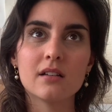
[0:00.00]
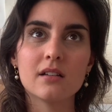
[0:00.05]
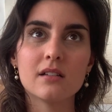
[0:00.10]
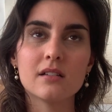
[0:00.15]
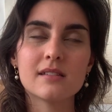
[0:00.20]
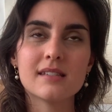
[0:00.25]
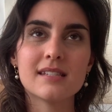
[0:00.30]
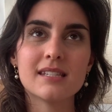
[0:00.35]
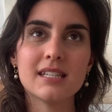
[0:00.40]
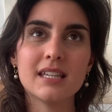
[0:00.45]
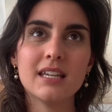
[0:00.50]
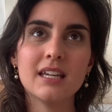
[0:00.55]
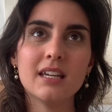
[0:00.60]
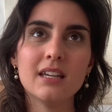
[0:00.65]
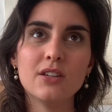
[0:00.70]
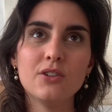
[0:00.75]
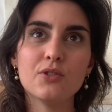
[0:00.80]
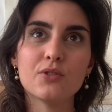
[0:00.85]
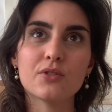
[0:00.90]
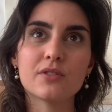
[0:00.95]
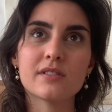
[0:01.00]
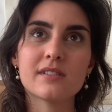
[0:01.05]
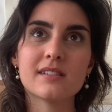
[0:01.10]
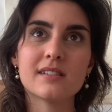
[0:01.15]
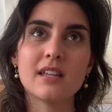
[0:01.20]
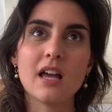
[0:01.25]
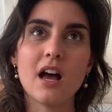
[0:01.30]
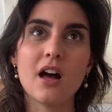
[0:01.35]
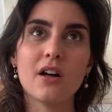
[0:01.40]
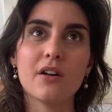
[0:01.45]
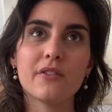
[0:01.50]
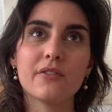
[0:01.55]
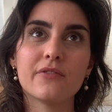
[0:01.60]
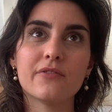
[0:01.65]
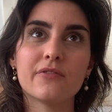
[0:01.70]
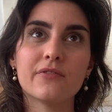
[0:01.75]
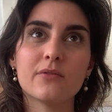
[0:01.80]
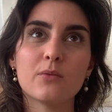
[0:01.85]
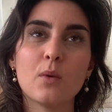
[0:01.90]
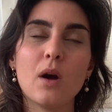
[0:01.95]
seeing
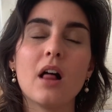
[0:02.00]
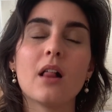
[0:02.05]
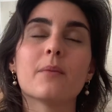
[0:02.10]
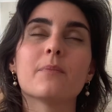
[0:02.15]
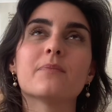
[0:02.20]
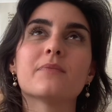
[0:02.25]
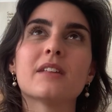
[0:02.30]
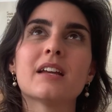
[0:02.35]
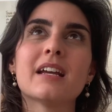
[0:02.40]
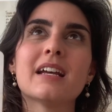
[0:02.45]
yourself, well,